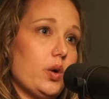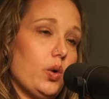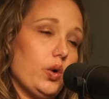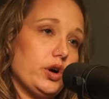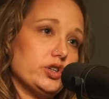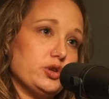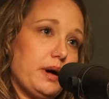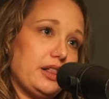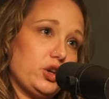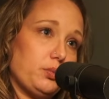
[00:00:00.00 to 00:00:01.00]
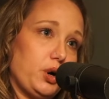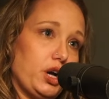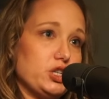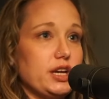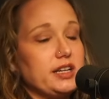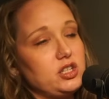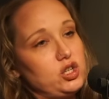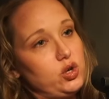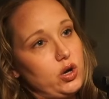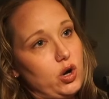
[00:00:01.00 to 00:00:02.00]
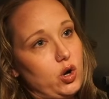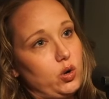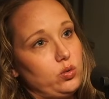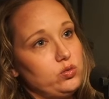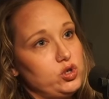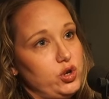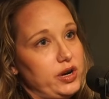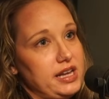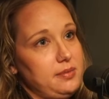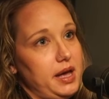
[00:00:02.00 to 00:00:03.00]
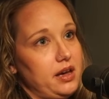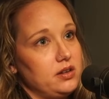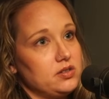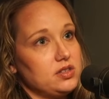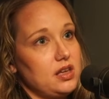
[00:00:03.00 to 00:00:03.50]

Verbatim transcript: or do my little projects and you go do your emails